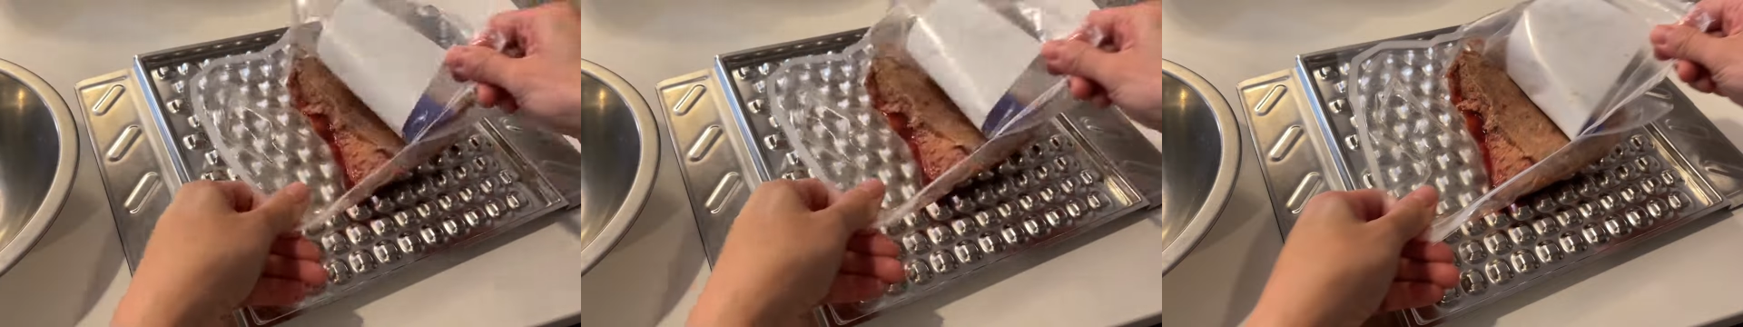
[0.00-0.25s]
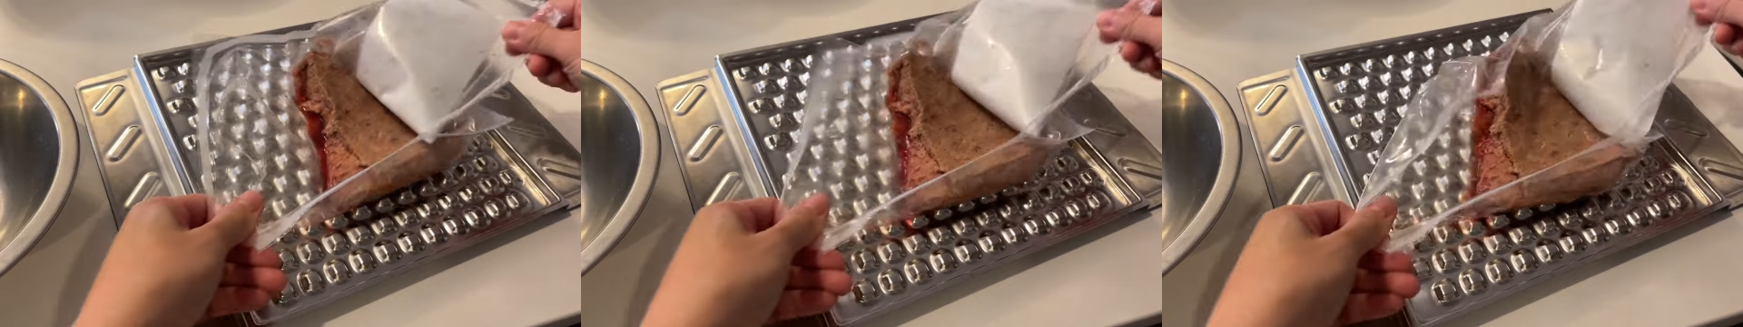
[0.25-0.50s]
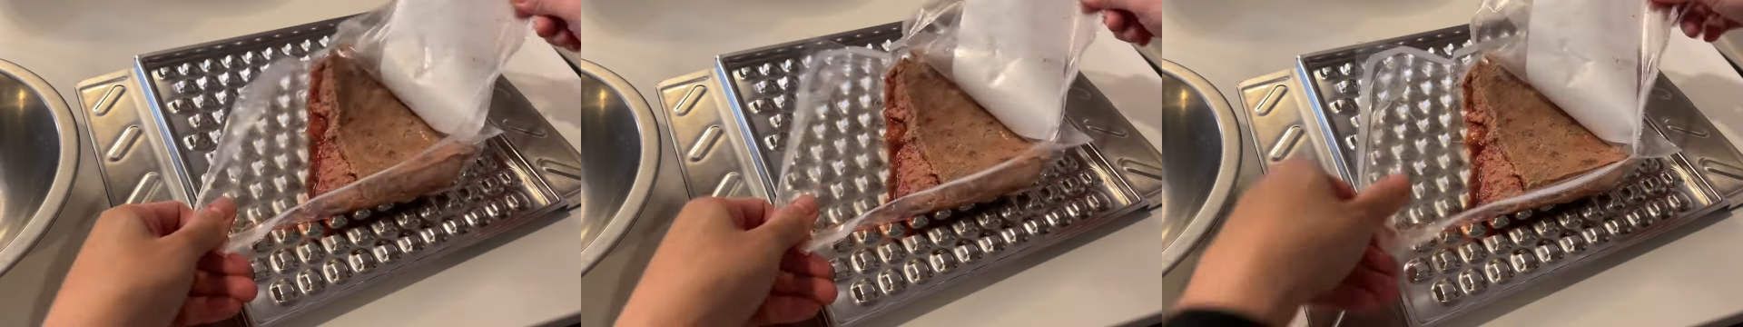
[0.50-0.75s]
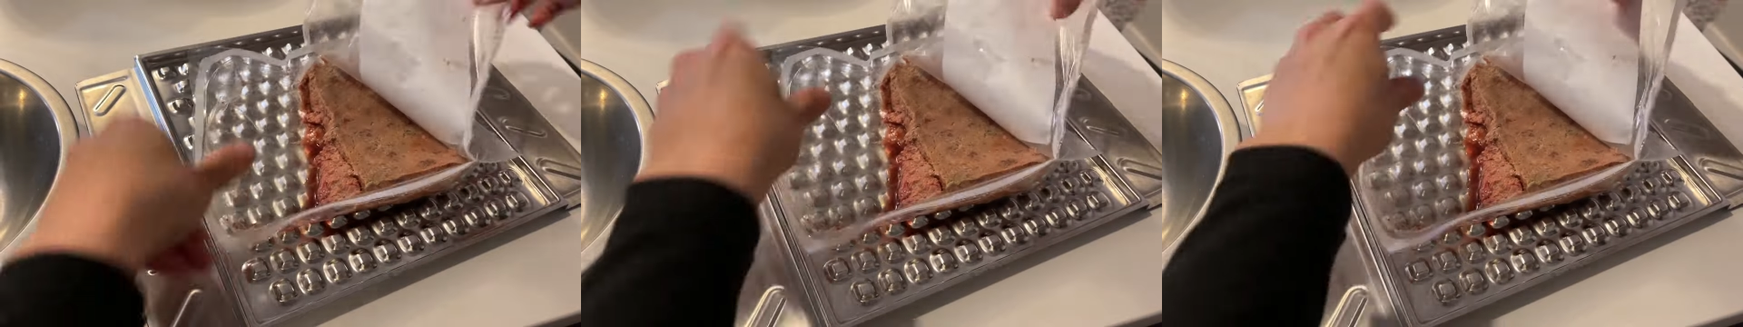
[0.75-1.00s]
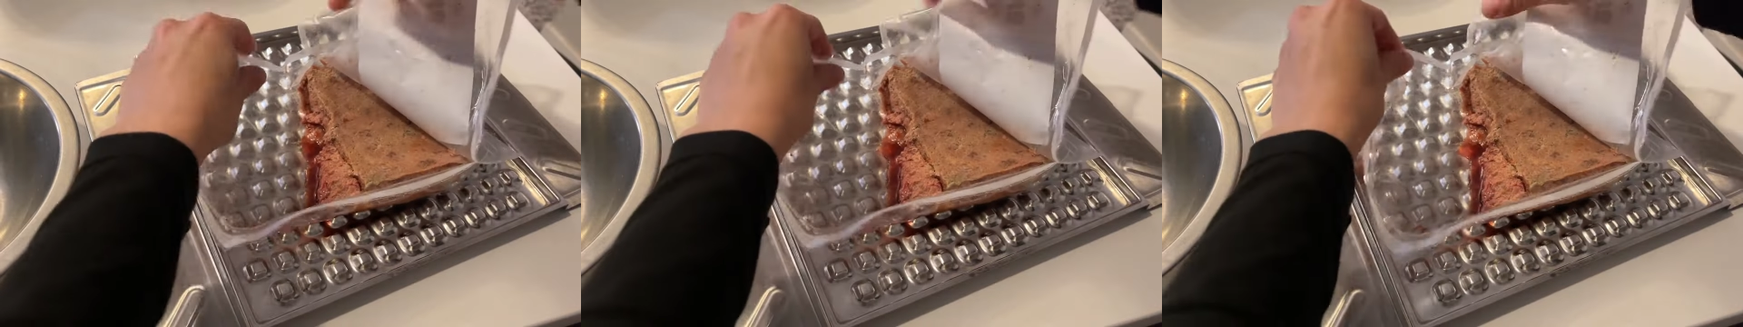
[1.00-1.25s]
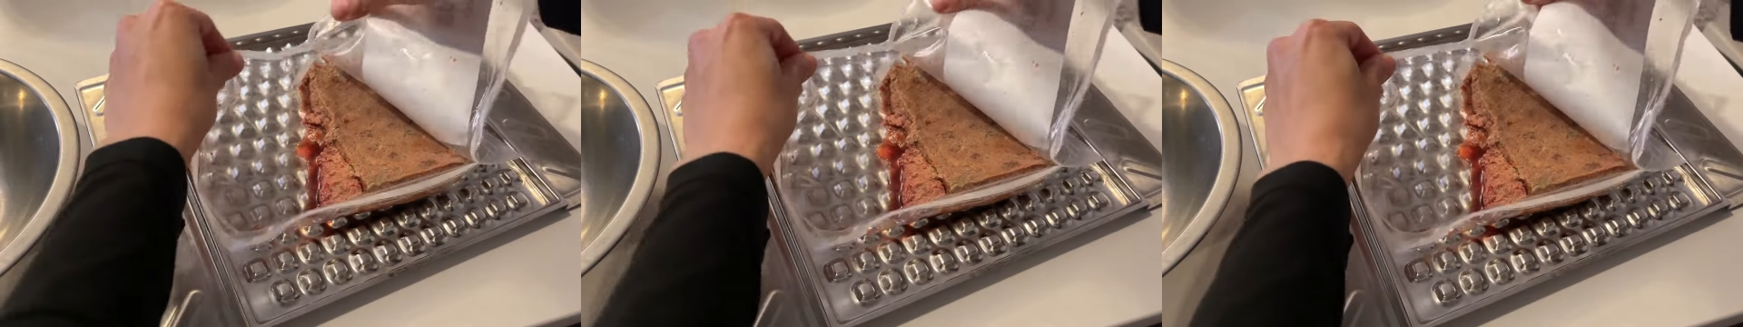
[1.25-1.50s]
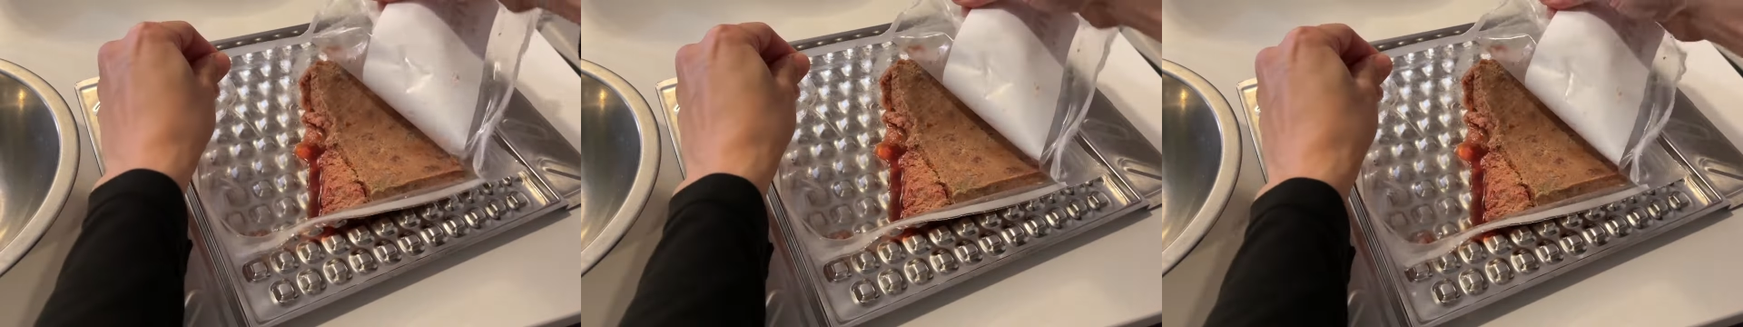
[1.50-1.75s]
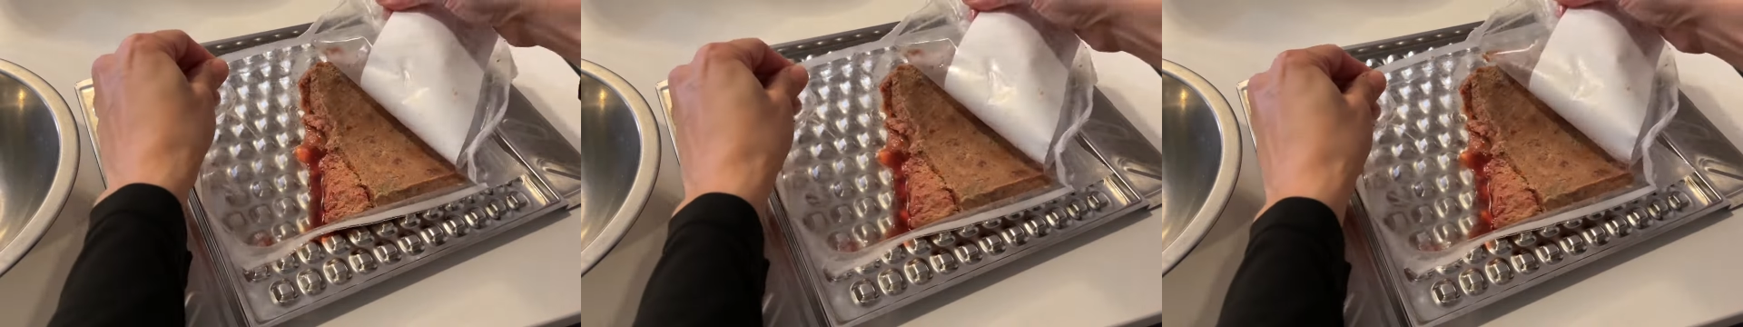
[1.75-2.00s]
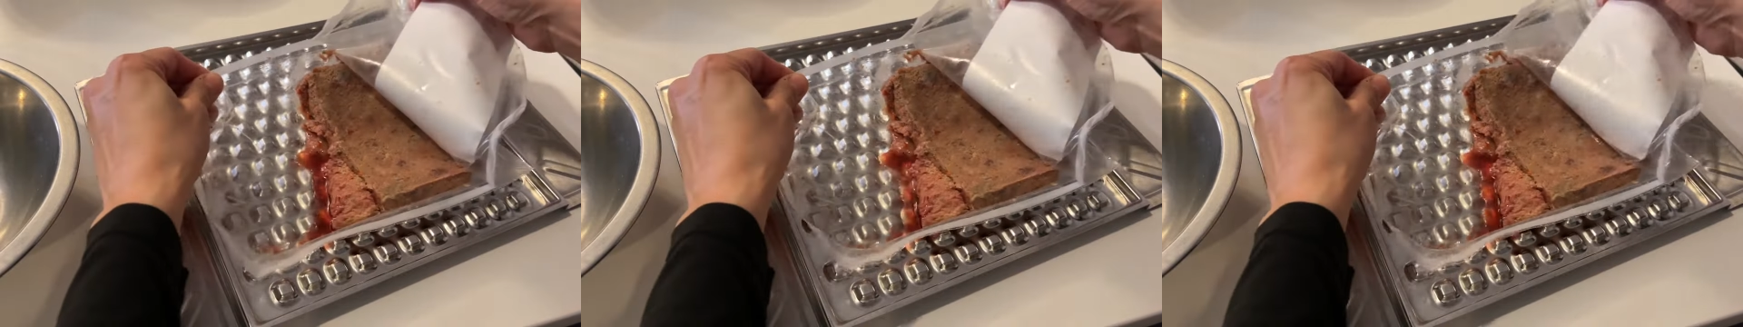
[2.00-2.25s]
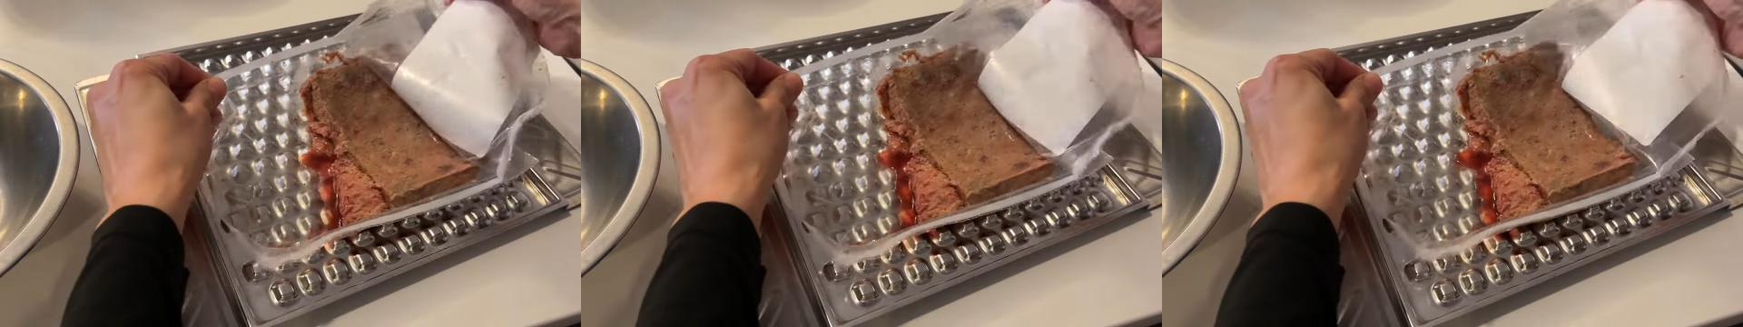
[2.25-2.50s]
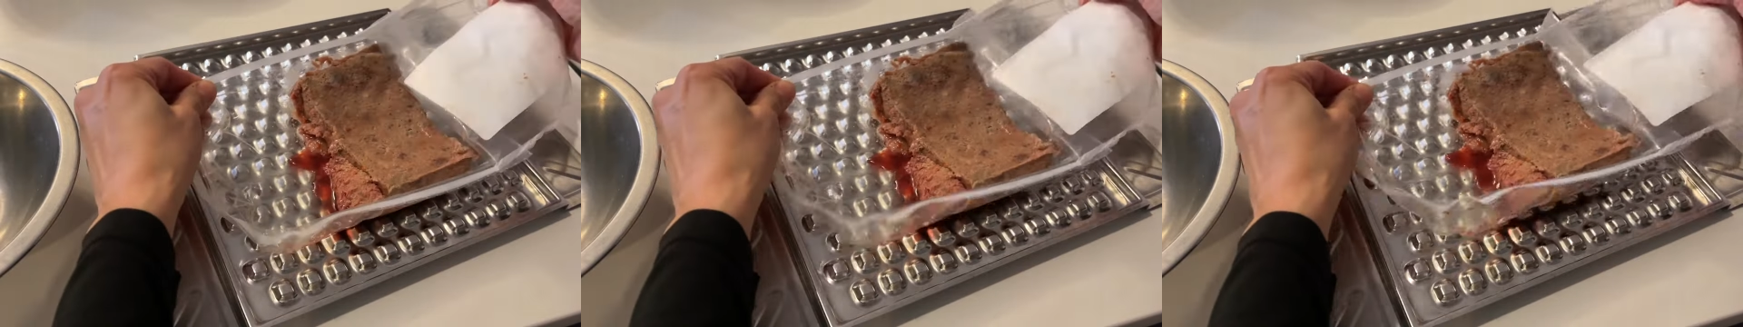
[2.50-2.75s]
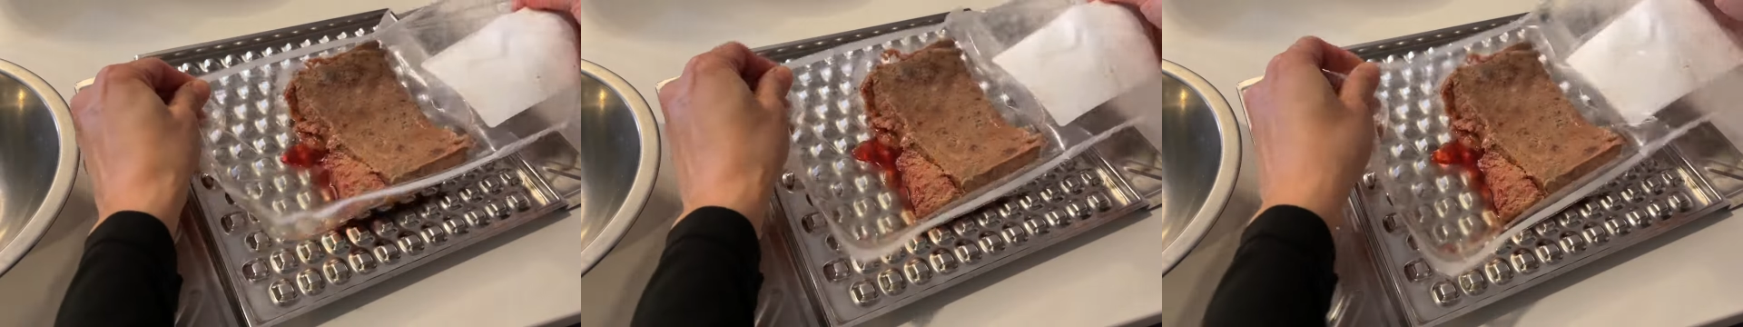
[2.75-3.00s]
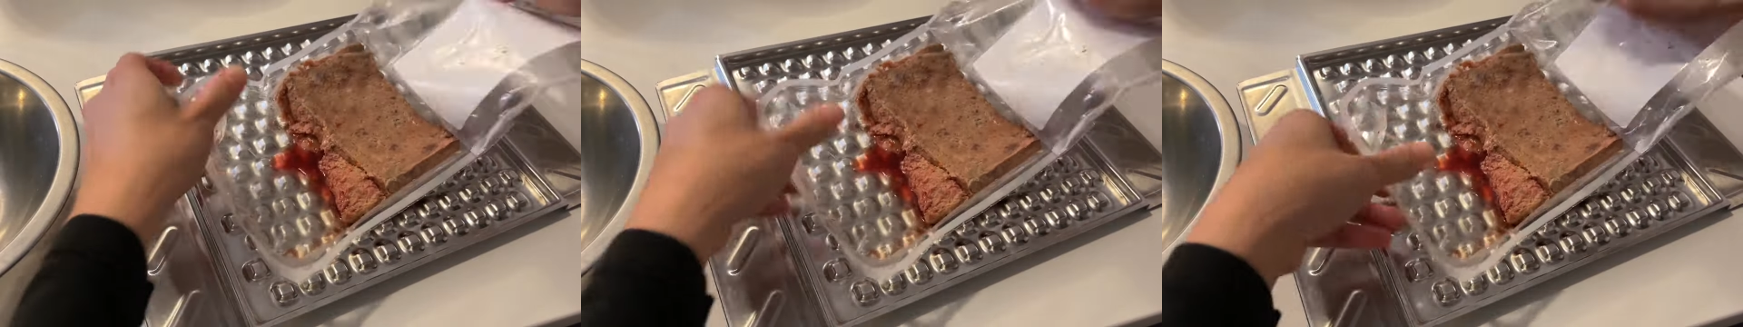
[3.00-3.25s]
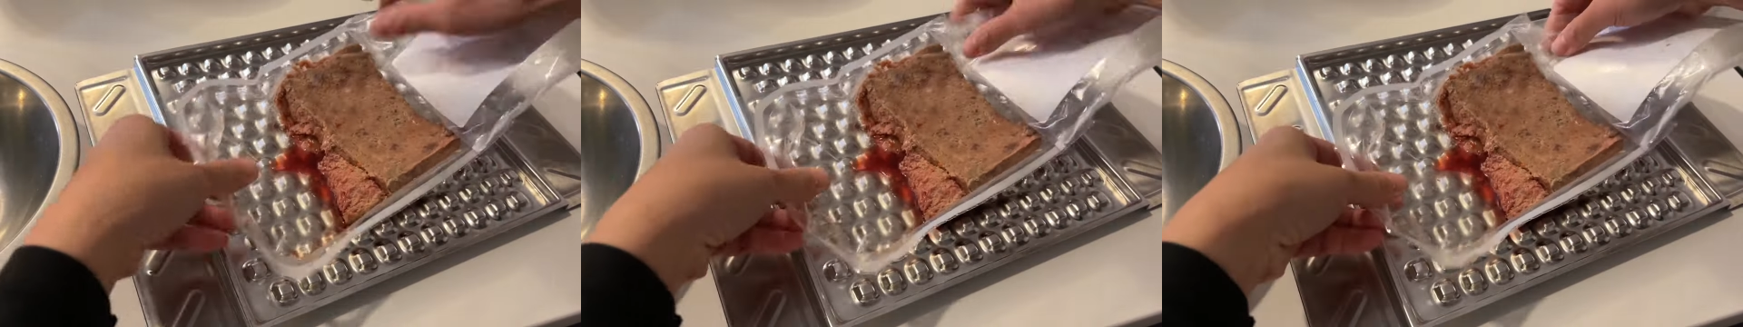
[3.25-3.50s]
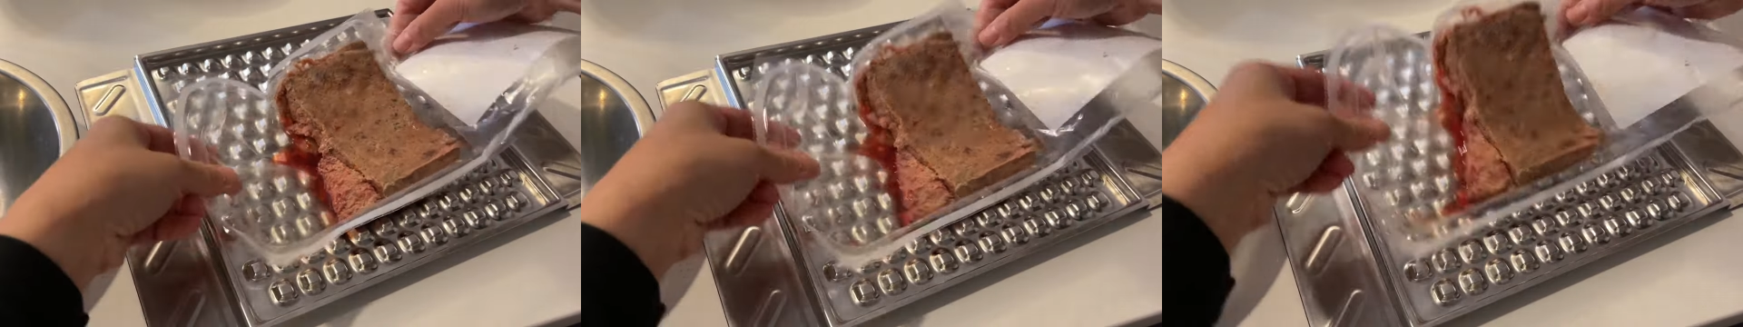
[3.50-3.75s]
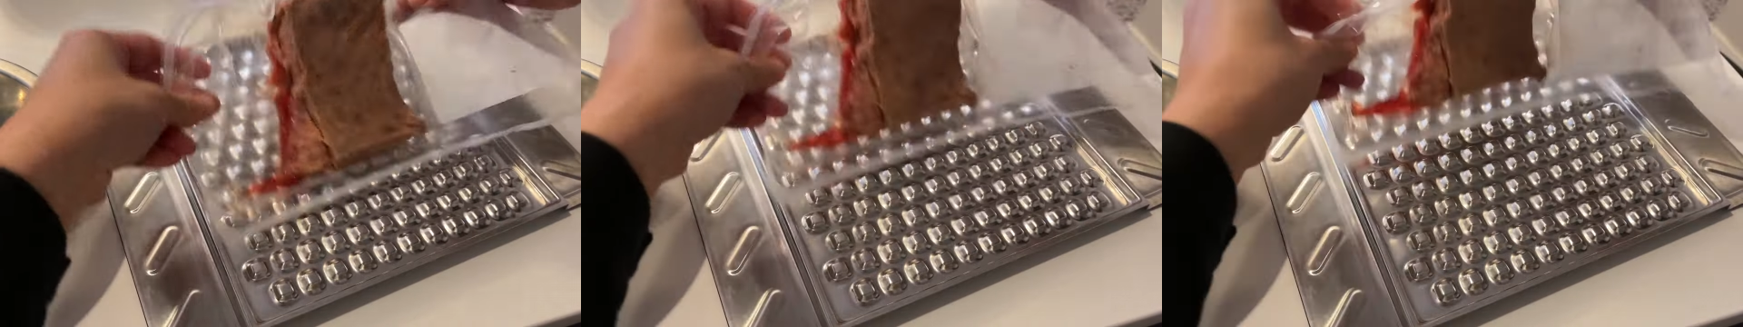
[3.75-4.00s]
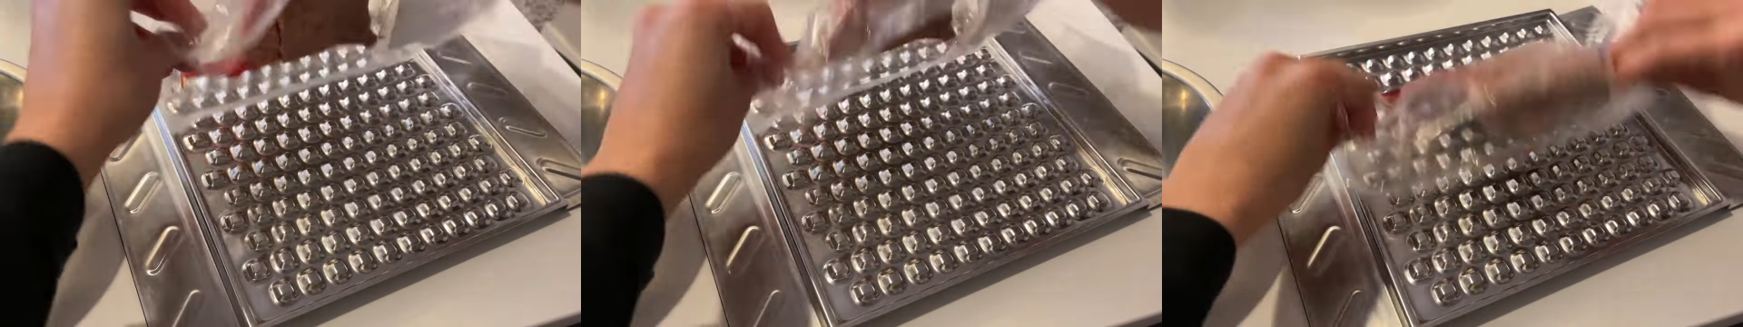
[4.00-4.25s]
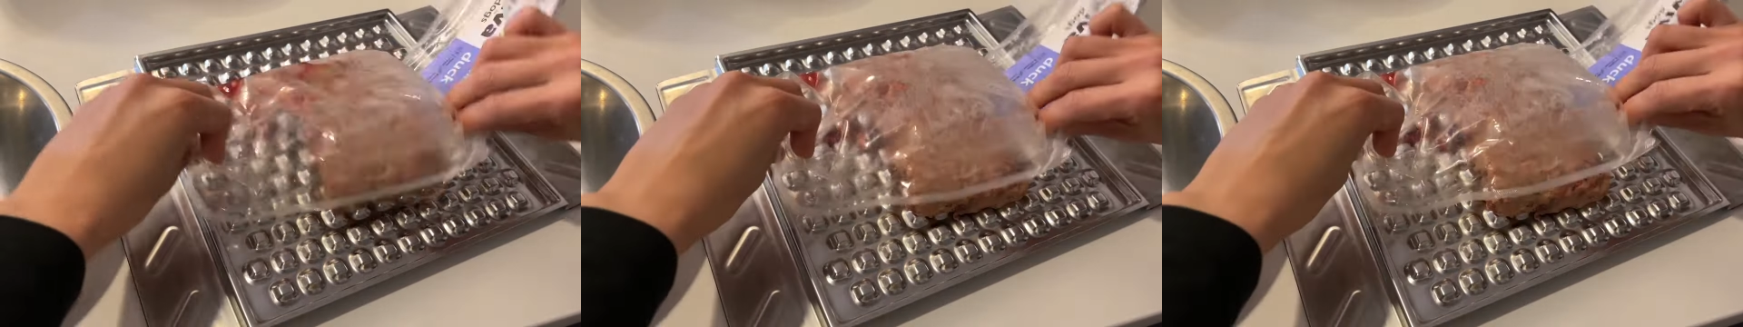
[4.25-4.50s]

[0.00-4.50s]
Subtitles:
No face is visible, so there are no lips to read.